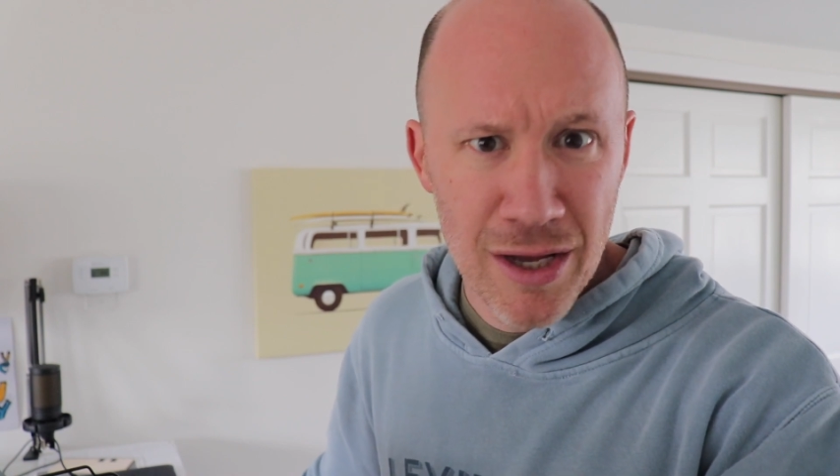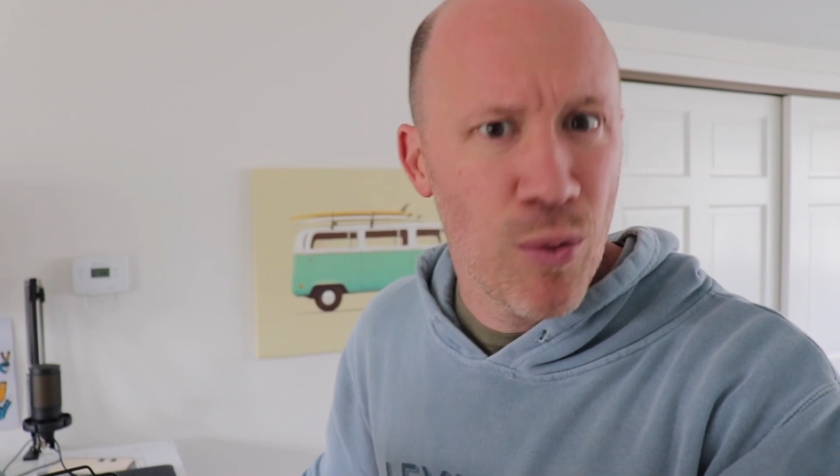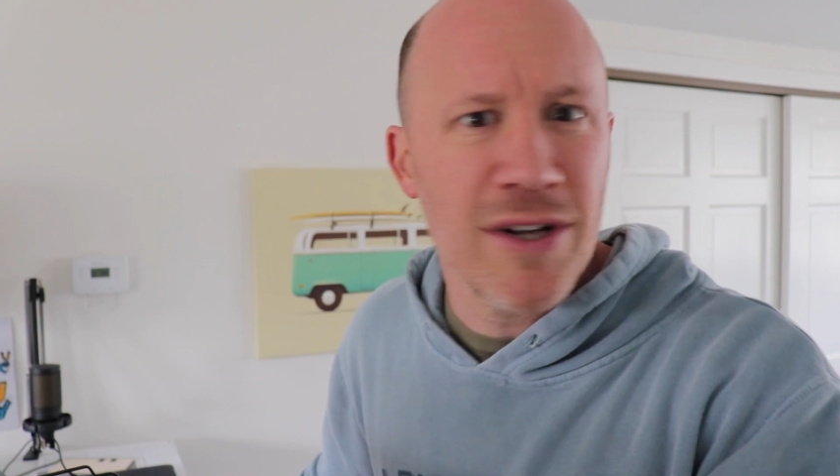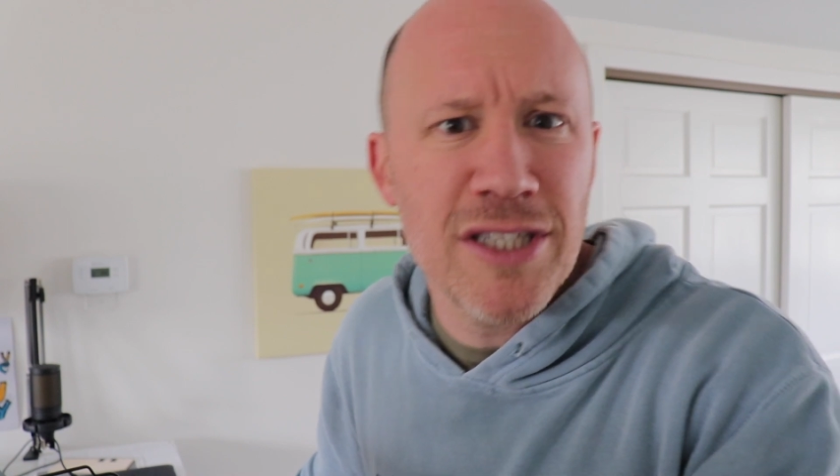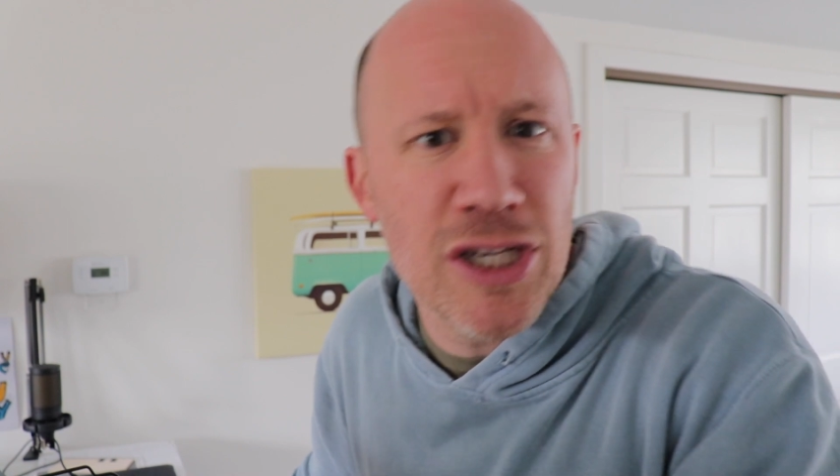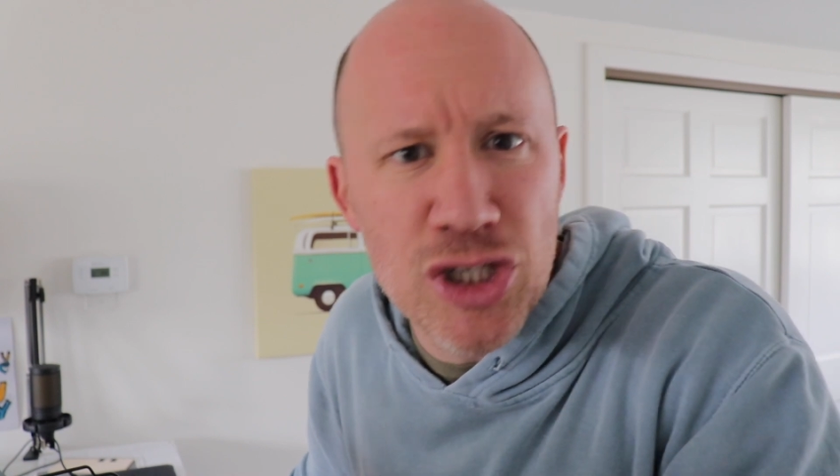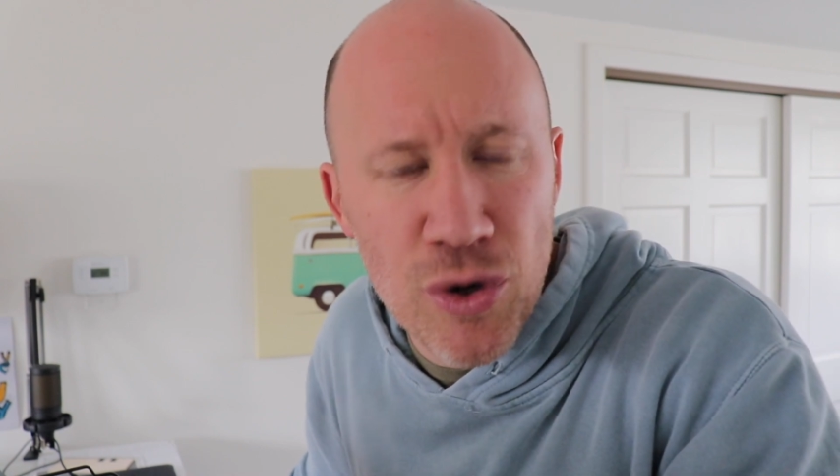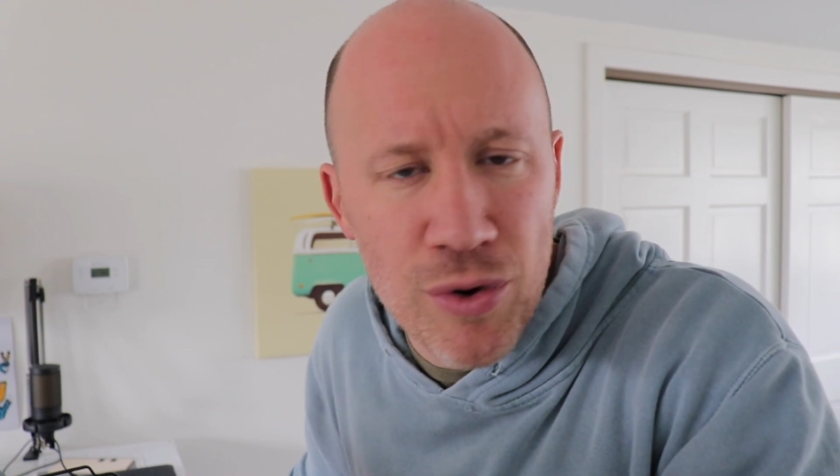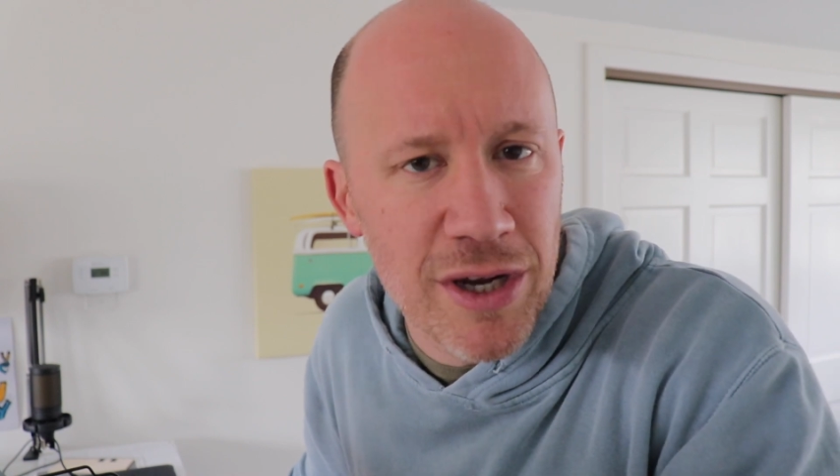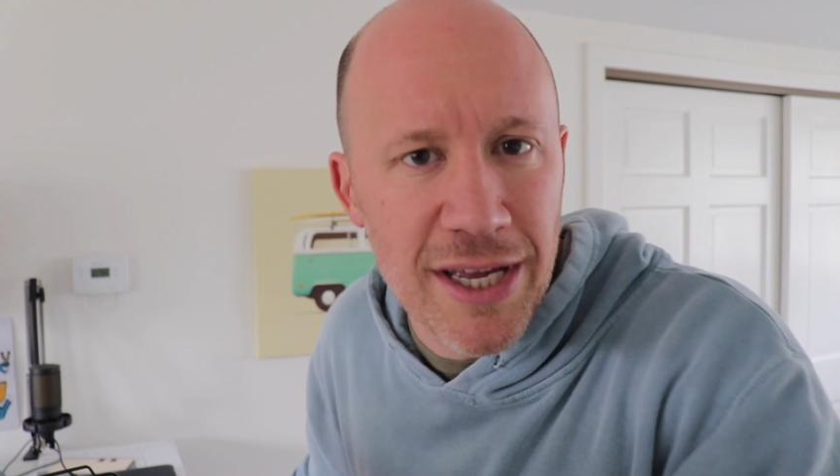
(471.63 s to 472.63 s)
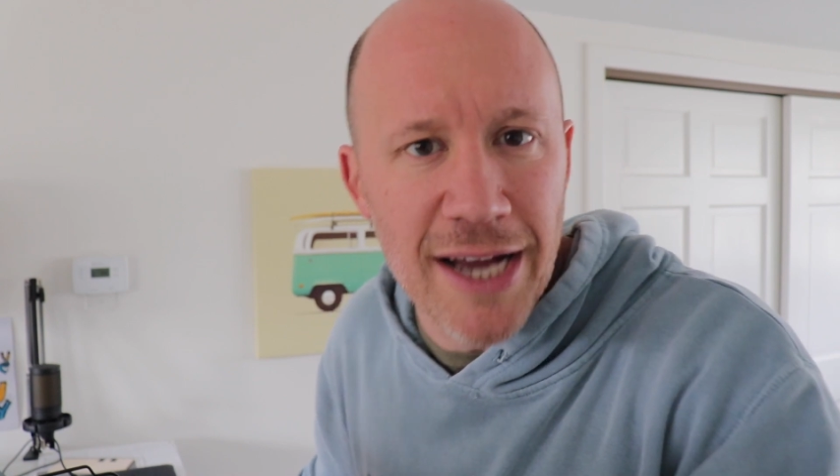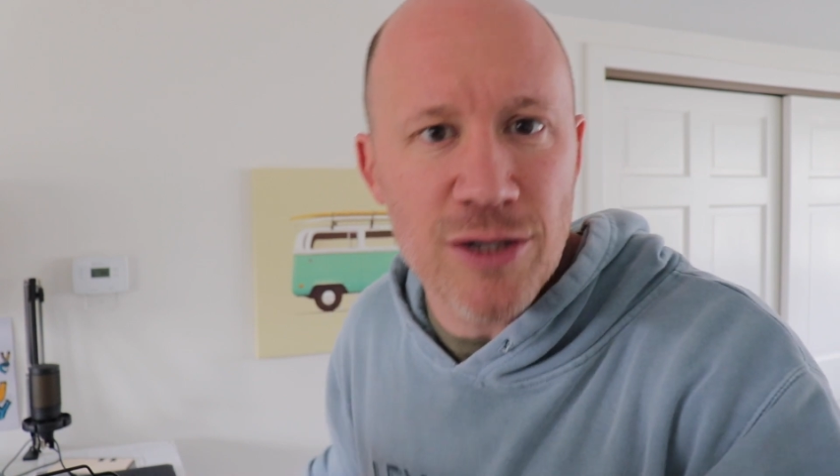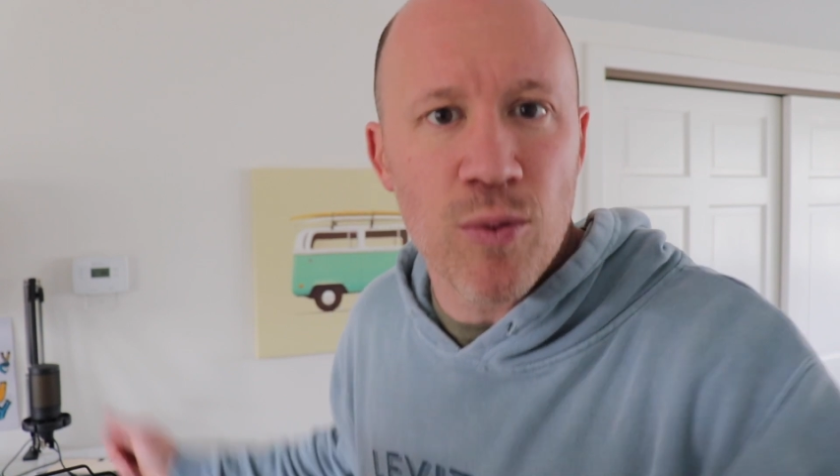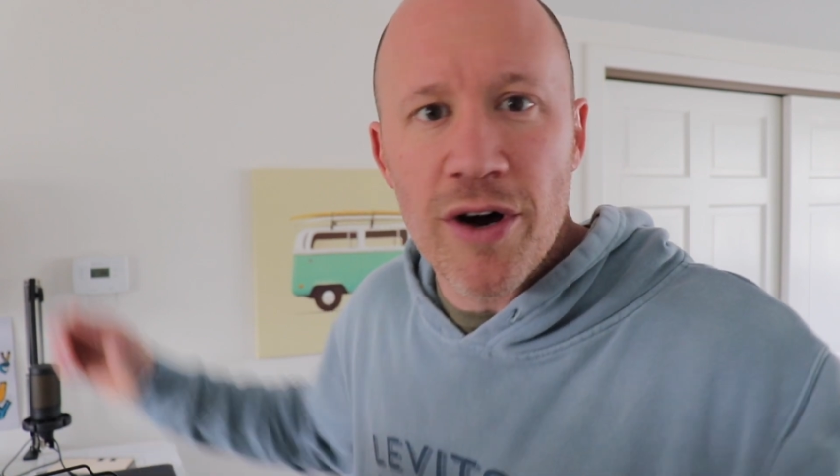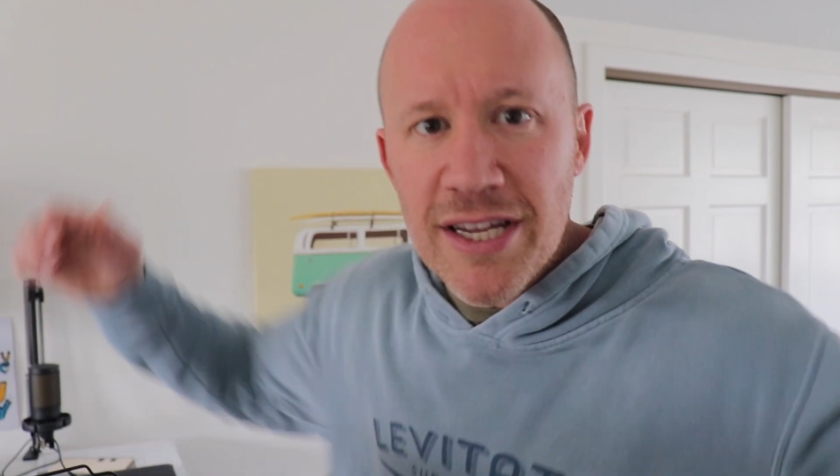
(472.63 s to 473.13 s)
What's the story?
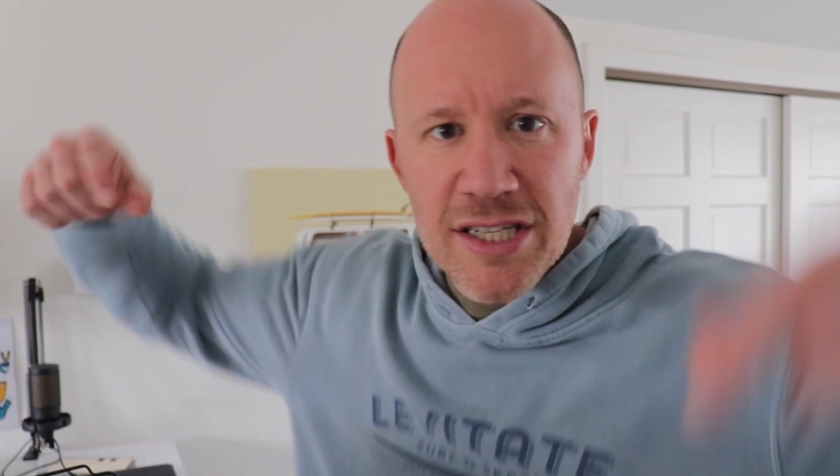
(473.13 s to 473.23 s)
Guys, what